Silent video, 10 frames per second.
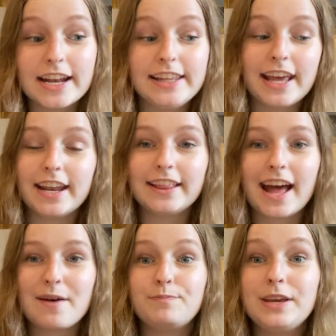and getting
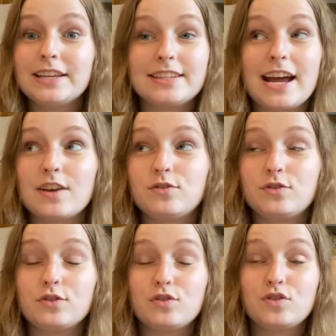that because it has
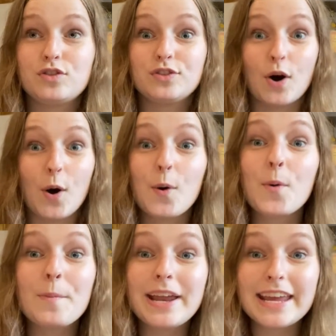
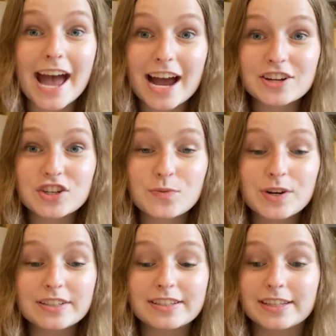so many action
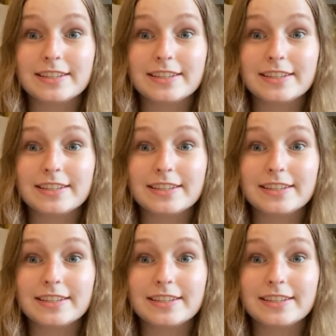words, it's